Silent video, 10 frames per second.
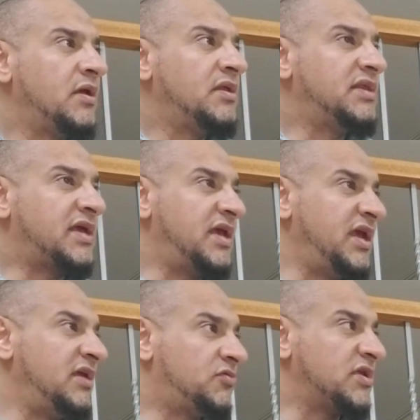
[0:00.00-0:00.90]
The
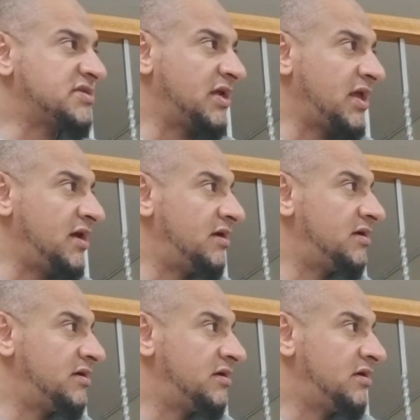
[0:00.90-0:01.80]
key to the
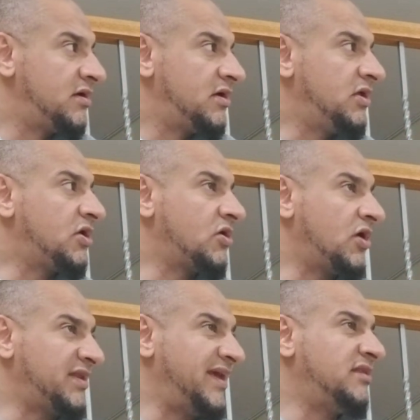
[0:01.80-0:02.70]
salah, you
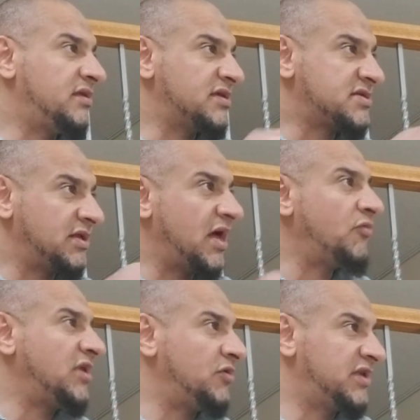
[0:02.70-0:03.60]
cannot enter the salah without the